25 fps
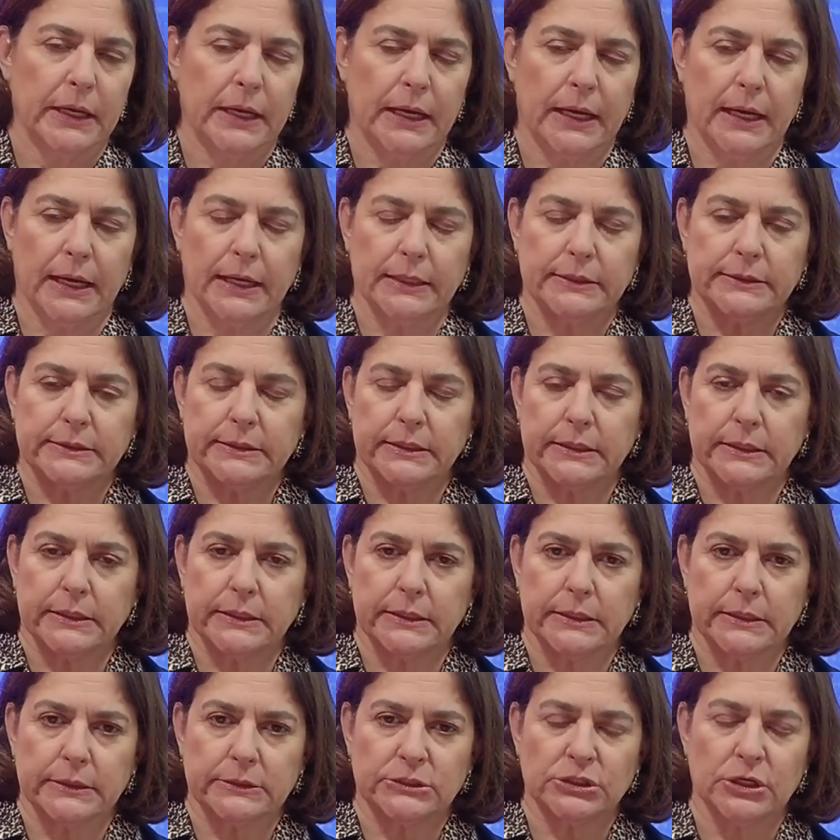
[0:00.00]
at
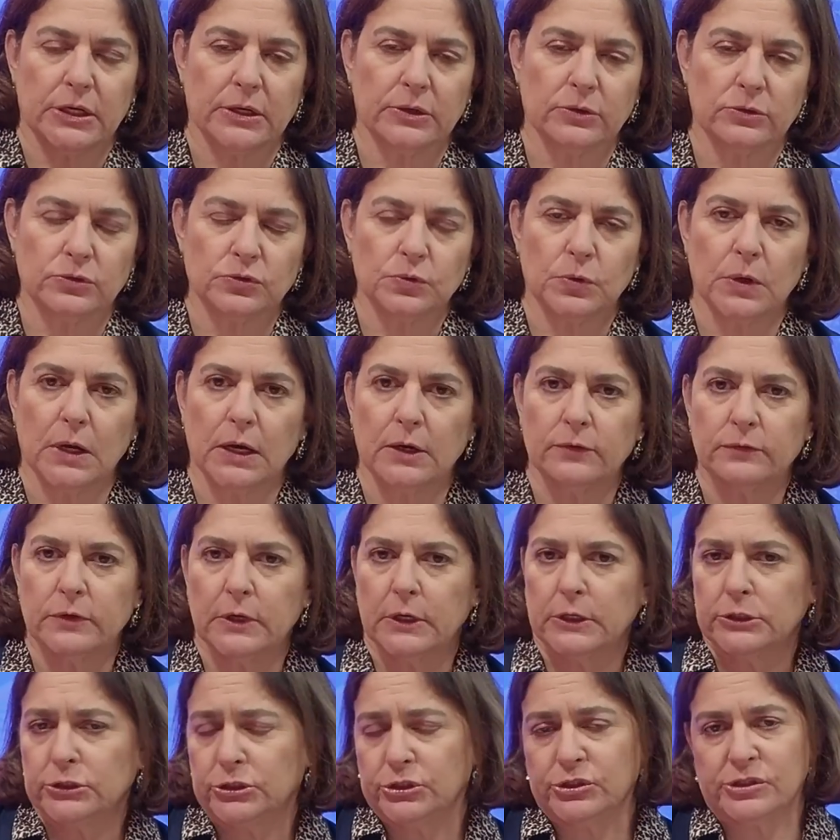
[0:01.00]
Channel 12,
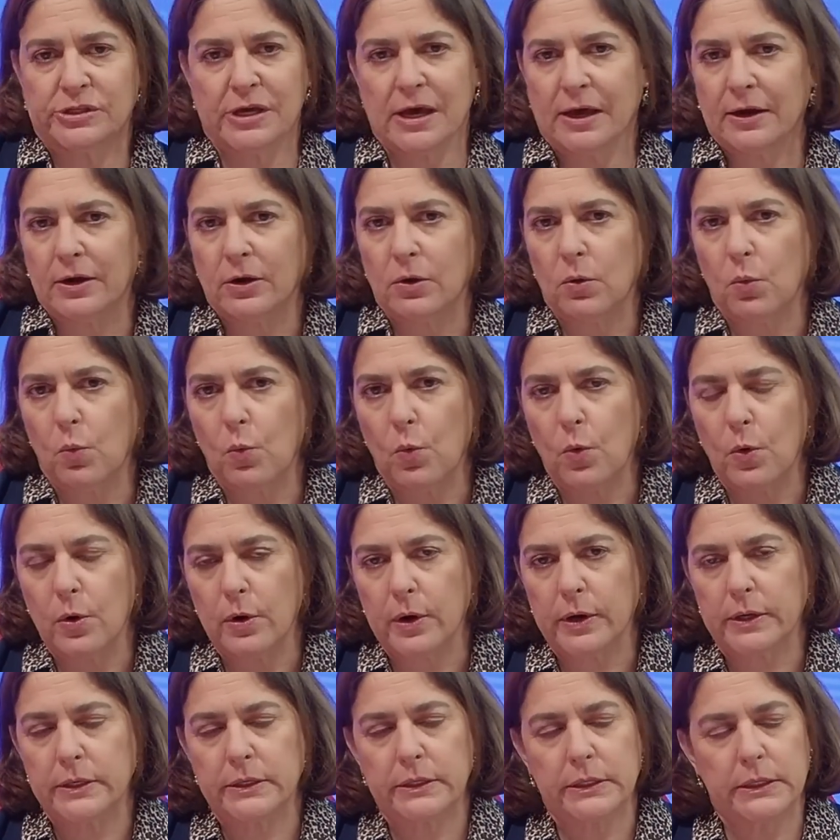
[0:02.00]
she just got an
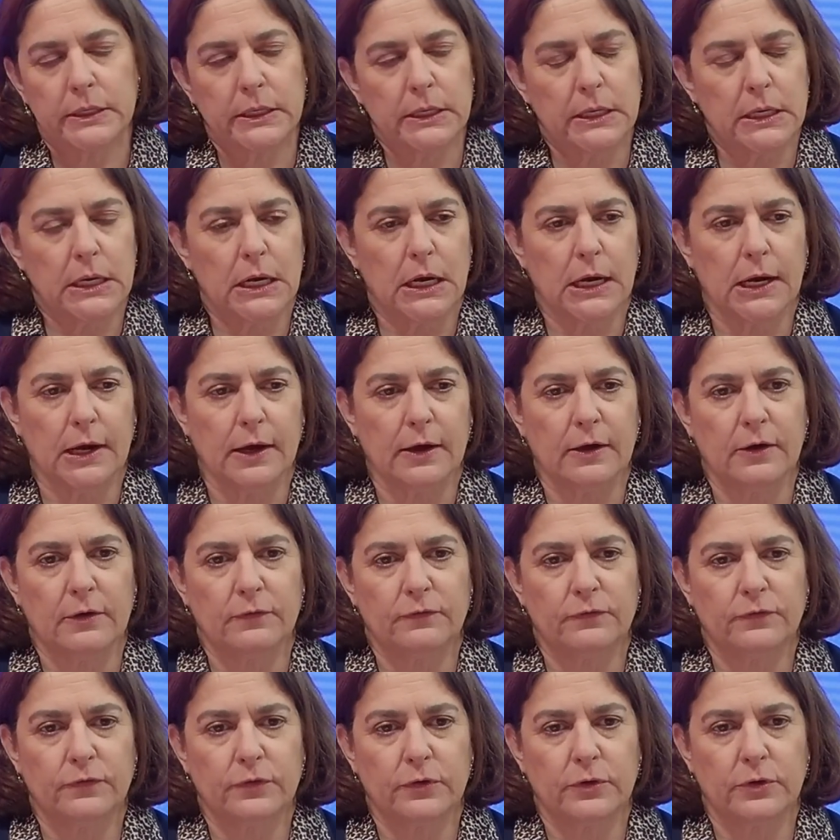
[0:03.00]
award
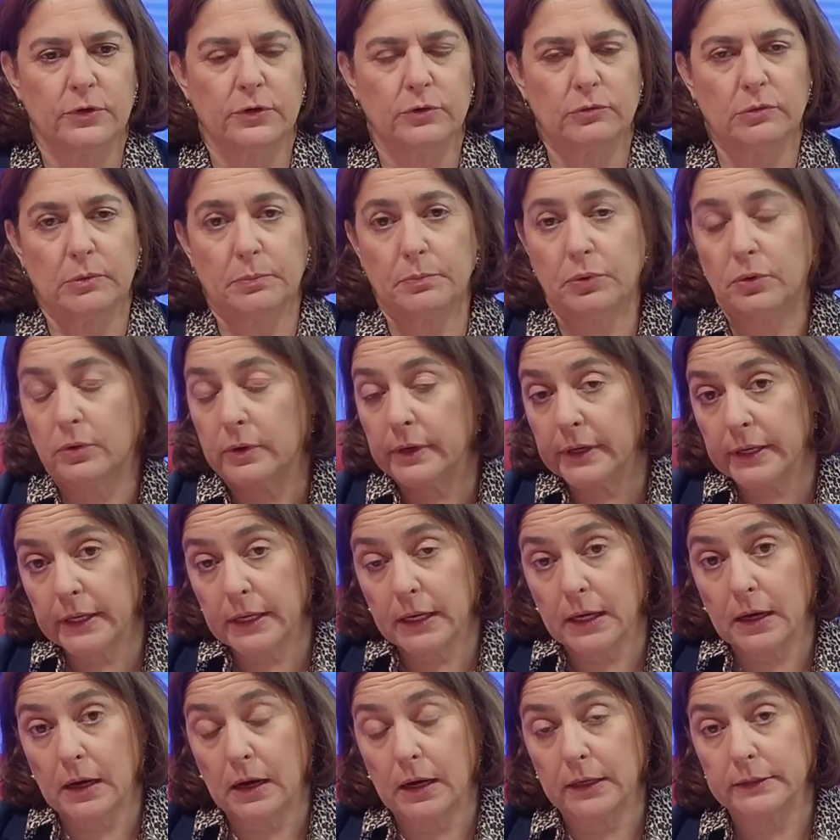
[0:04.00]
for her
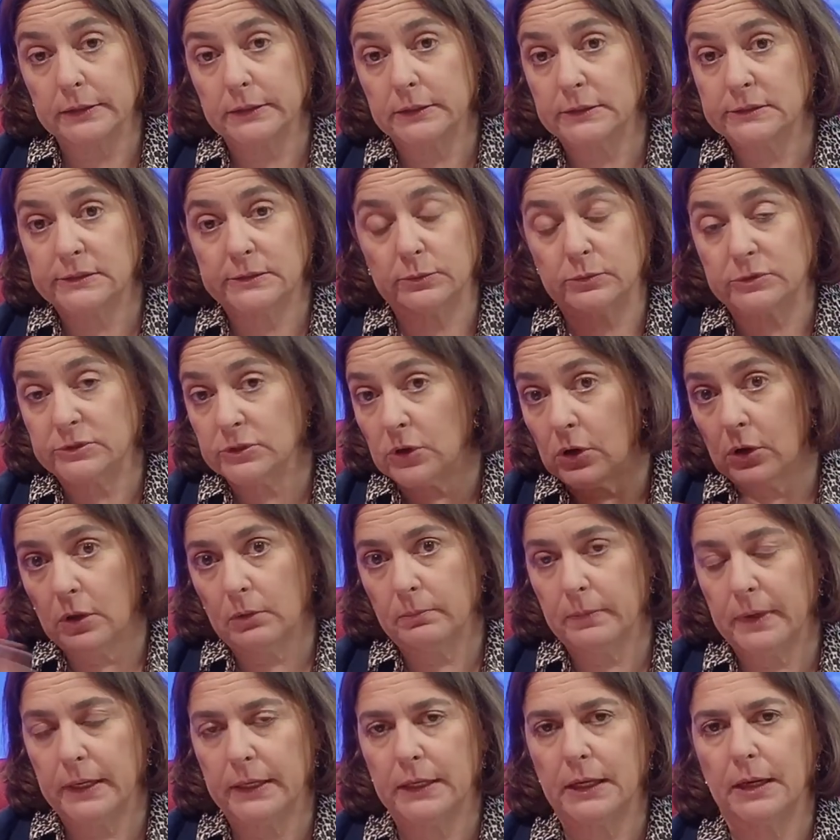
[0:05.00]
reporting on this. It was all
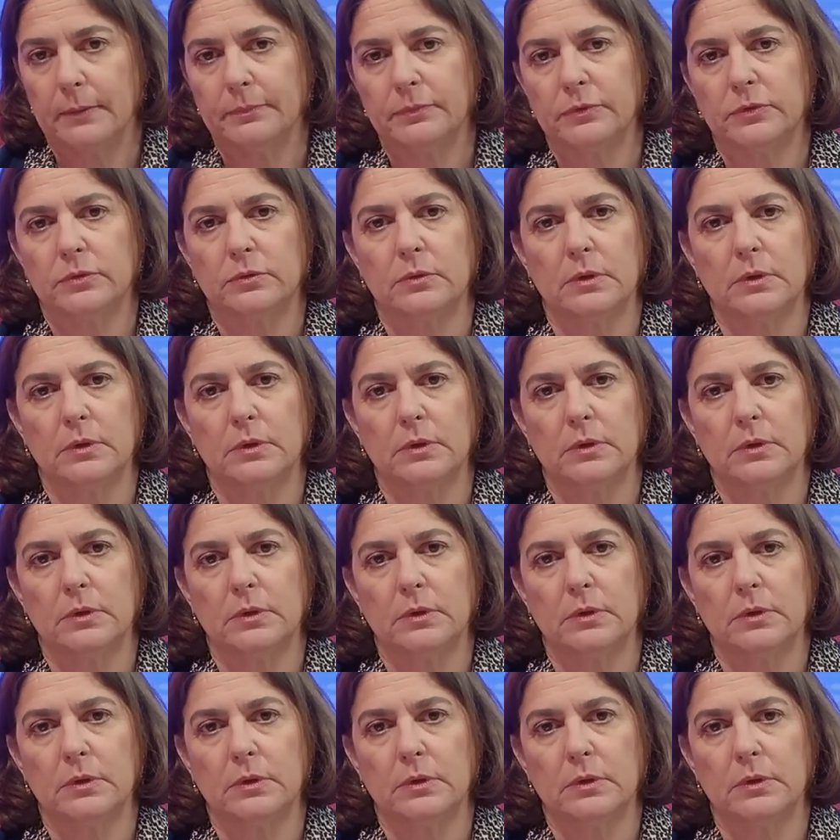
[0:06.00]
made up.